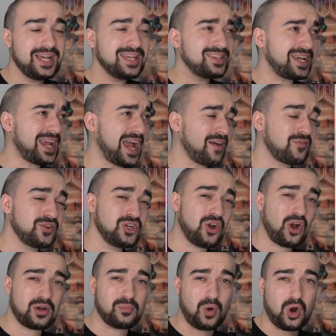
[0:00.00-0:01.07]
They have
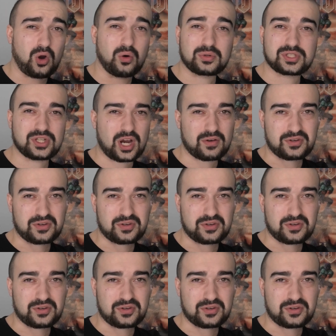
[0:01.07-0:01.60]
no morals, no